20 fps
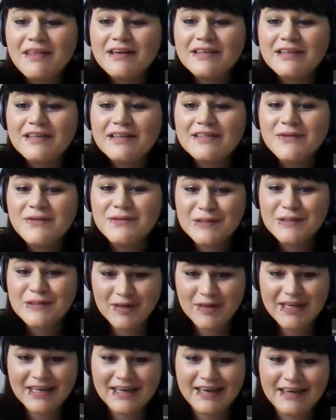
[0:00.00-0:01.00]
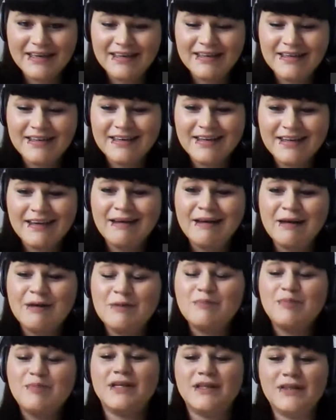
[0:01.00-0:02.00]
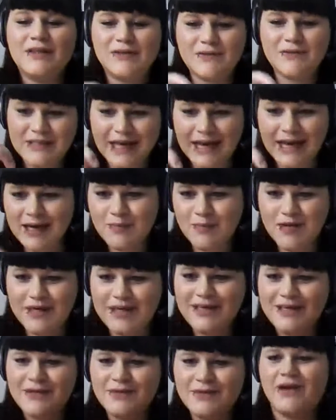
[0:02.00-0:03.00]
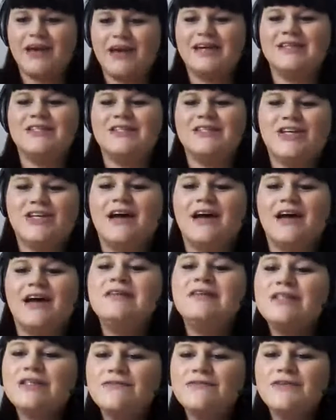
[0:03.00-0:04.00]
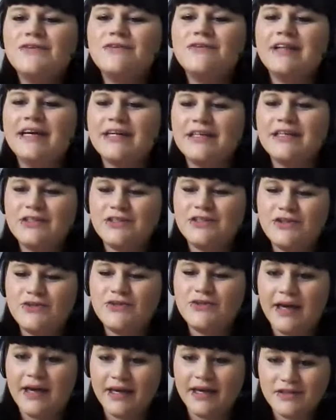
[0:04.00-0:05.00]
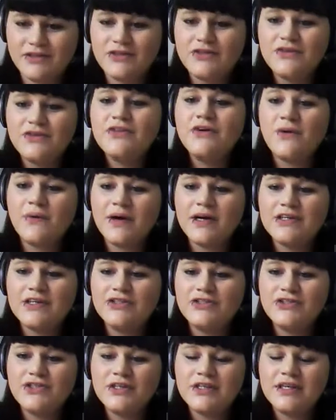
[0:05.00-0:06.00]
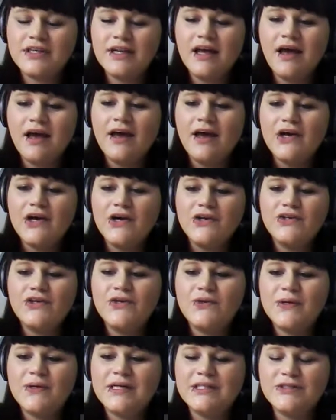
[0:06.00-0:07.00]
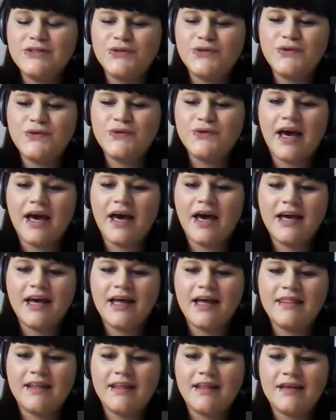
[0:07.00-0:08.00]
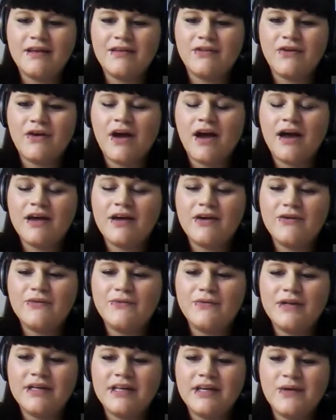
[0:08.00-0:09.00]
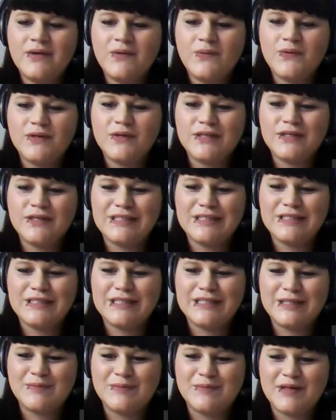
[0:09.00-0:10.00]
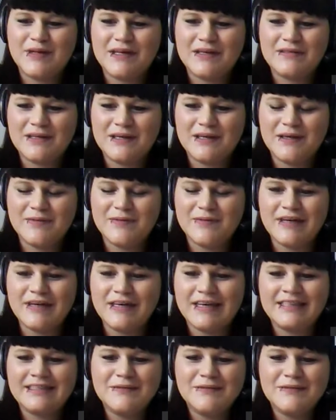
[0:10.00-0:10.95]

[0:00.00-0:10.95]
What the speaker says: us through speaking, but through typing you can chat us. So if you'd like to answer the question, you can do that, and then either I can read it or someone else can read it.